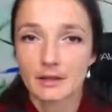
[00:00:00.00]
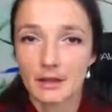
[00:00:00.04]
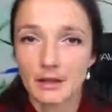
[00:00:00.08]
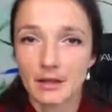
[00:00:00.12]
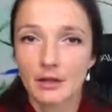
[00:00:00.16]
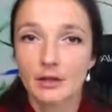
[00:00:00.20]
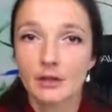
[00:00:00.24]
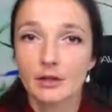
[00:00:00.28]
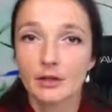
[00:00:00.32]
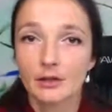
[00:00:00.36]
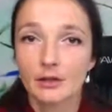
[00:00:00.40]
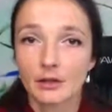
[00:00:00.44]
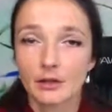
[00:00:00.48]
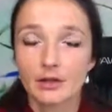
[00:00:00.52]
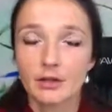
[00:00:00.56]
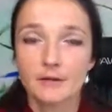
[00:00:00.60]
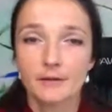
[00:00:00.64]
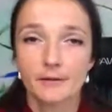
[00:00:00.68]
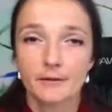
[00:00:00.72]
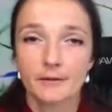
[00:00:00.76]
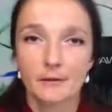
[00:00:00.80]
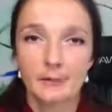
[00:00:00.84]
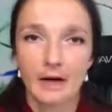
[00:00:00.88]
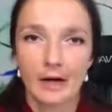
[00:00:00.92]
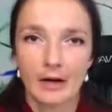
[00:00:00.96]
10 years
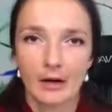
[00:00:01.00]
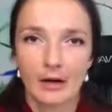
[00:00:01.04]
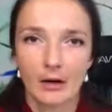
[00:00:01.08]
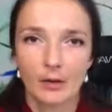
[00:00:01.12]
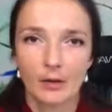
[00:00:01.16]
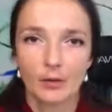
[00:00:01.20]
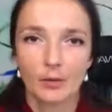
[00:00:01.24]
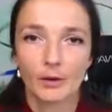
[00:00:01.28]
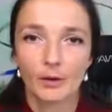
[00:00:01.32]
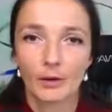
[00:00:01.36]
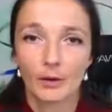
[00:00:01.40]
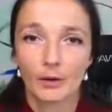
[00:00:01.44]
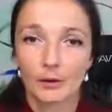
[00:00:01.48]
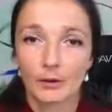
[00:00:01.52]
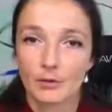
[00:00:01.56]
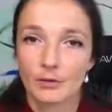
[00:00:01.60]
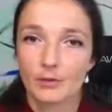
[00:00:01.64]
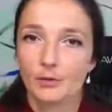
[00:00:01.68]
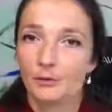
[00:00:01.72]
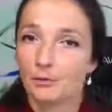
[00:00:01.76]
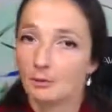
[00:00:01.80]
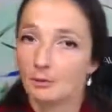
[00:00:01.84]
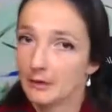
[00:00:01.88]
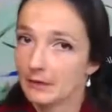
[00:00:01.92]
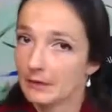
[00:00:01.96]
from now, we're going
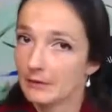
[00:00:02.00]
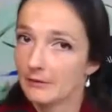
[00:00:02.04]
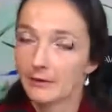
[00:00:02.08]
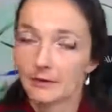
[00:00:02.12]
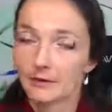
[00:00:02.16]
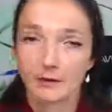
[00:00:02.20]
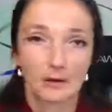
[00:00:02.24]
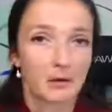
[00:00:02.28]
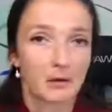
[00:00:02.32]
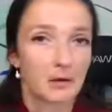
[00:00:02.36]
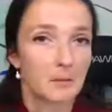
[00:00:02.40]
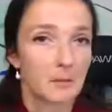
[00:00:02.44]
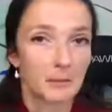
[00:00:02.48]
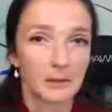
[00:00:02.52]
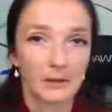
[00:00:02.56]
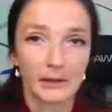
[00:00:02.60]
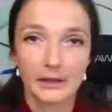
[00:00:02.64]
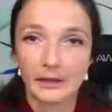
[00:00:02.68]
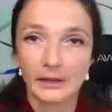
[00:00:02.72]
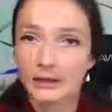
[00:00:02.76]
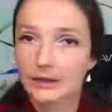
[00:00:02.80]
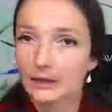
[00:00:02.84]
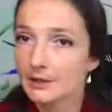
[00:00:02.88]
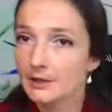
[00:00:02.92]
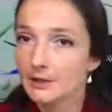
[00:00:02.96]
to live in a
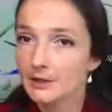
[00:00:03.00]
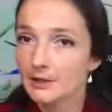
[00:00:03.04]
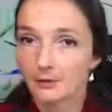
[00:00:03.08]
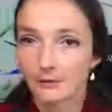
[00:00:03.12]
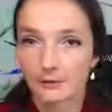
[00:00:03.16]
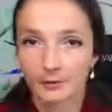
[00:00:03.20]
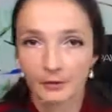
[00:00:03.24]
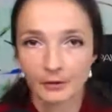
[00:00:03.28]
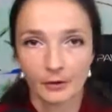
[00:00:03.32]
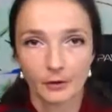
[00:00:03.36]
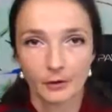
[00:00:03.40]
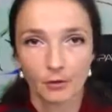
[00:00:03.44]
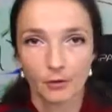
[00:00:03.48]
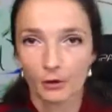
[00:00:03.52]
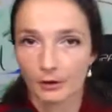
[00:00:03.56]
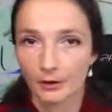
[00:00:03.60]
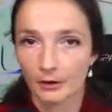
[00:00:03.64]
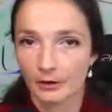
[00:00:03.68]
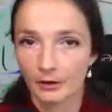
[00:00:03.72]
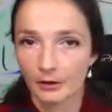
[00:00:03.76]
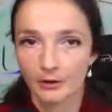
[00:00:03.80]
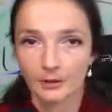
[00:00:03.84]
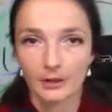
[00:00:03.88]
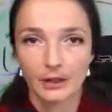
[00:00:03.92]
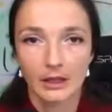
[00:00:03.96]
completely different
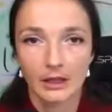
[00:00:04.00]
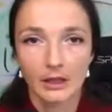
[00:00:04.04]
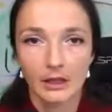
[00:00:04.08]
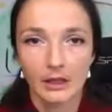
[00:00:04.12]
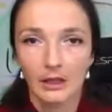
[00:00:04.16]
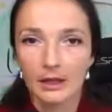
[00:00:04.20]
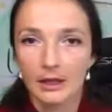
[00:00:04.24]
world